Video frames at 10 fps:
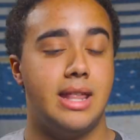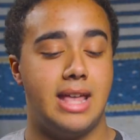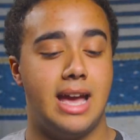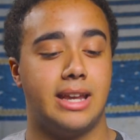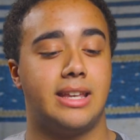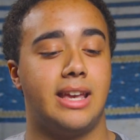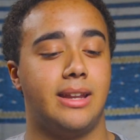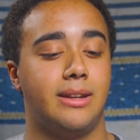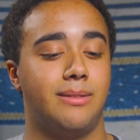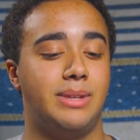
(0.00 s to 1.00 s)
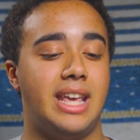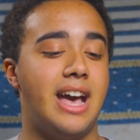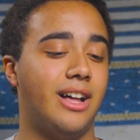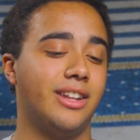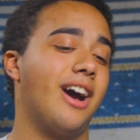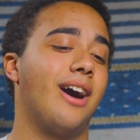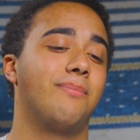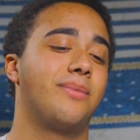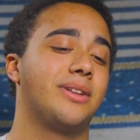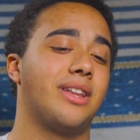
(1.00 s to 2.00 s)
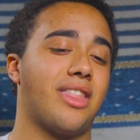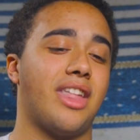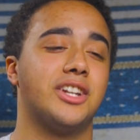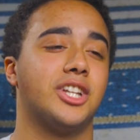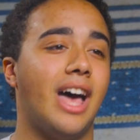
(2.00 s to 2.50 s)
that can be held up to such a